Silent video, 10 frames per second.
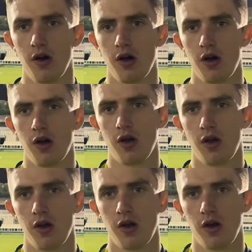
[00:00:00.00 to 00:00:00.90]
It was
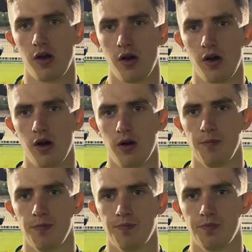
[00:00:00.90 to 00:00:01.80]
quite a slow
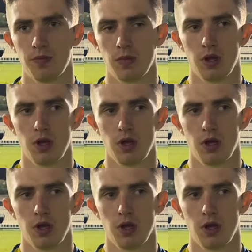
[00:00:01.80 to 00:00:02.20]
start. What did you put